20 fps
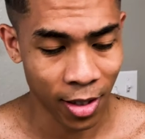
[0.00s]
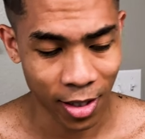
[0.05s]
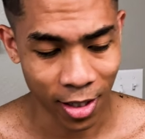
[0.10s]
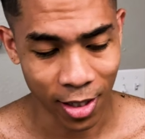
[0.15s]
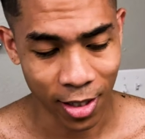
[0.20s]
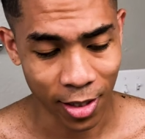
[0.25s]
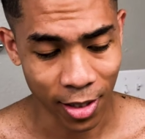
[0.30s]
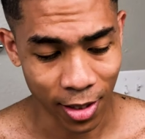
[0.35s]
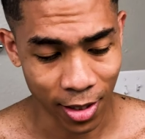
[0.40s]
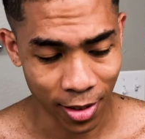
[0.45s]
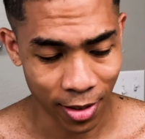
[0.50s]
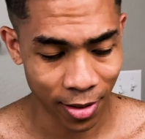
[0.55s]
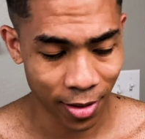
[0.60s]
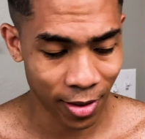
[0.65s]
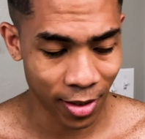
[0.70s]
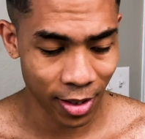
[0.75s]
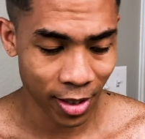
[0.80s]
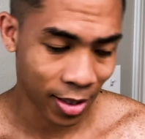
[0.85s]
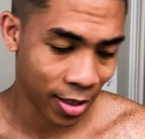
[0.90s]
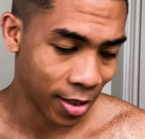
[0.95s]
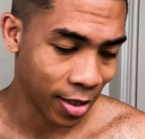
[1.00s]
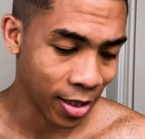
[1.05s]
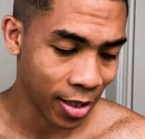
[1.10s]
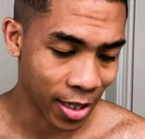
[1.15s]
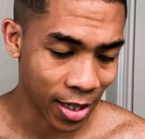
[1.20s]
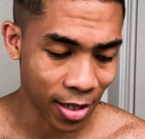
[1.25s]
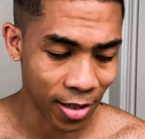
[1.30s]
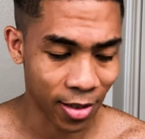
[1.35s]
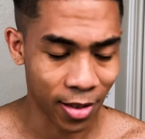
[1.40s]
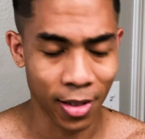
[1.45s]
Uh,
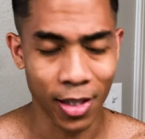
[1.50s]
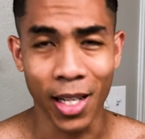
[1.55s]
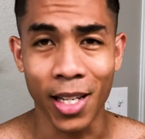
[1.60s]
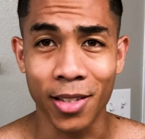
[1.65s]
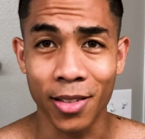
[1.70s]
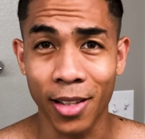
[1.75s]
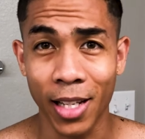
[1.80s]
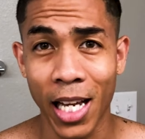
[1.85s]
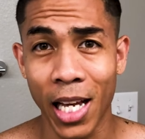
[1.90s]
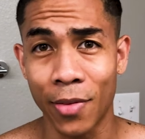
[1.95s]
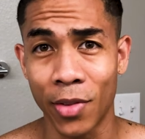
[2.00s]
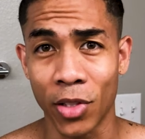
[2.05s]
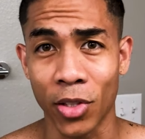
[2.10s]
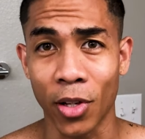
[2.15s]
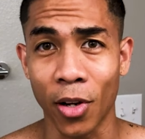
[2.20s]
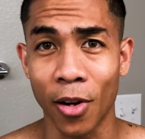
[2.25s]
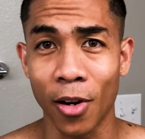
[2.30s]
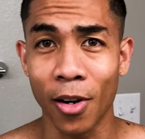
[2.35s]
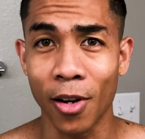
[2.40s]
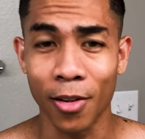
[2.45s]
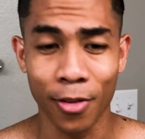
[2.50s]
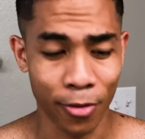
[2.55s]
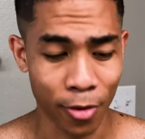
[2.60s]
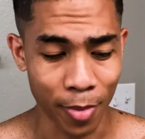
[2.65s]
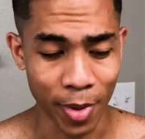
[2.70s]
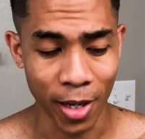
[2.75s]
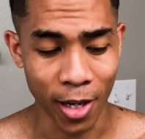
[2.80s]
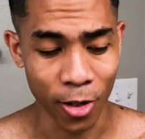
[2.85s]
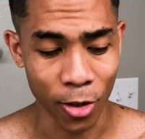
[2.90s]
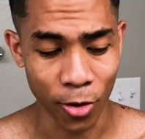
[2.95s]
guys, yes, I have a scar from
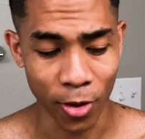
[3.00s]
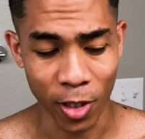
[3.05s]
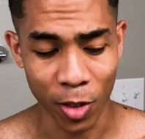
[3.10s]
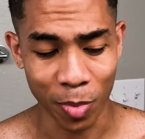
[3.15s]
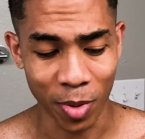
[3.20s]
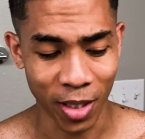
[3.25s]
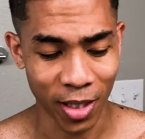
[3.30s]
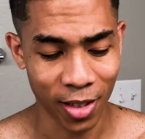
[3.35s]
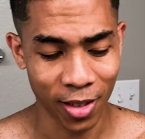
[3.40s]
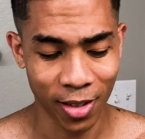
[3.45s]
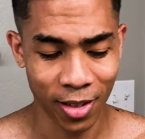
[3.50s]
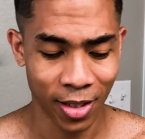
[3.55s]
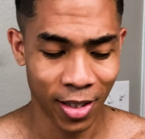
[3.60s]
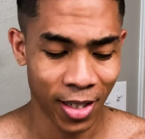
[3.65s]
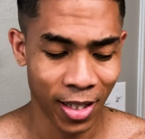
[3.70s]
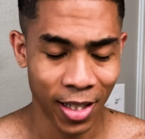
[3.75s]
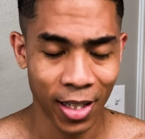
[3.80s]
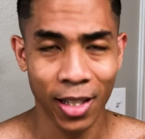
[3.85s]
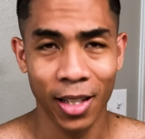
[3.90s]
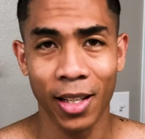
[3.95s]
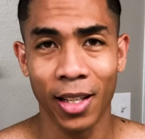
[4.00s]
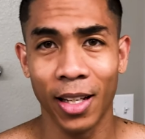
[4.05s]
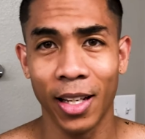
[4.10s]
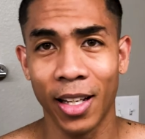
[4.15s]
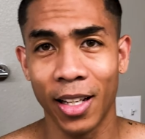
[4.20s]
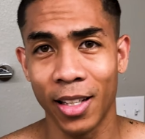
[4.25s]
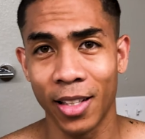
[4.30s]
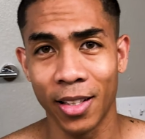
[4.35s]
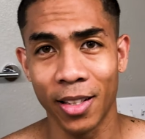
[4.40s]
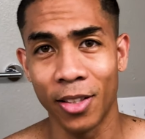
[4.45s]
my hair transplant
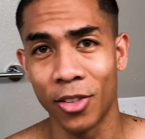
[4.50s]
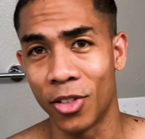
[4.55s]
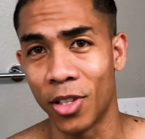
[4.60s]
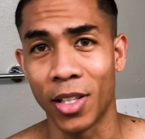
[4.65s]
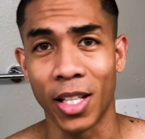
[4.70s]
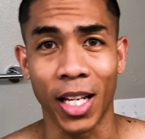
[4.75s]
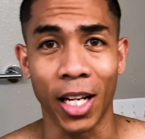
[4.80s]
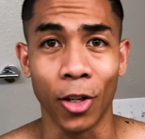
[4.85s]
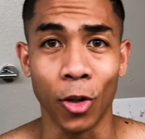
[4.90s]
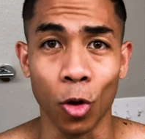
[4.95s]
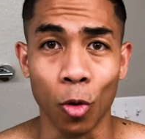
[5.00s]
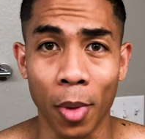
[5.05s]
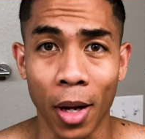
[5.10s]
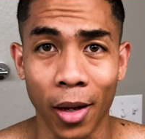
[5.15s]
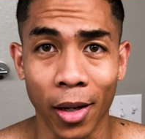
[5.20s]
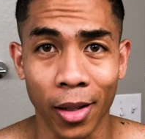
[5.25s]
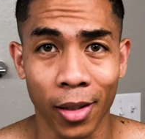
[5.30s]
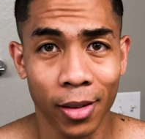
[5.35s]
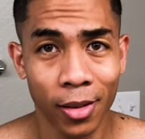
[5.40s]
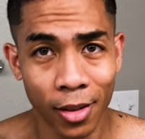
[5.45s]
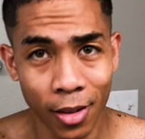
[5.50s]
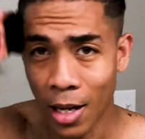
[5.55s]
and there's nothing I do about it.